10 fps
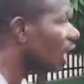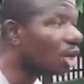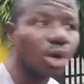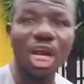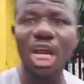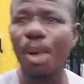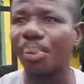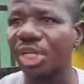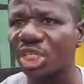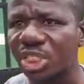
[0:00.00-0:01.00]
including the
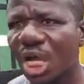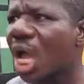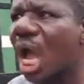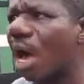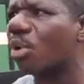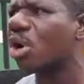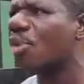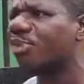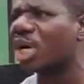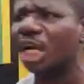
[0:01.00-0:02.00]
British. I will
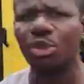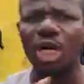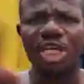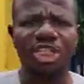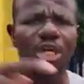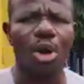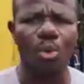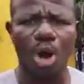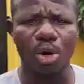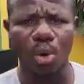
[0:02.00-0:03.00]
not forget, during the
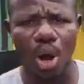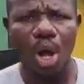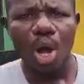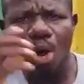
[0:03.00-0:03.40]
Second World War,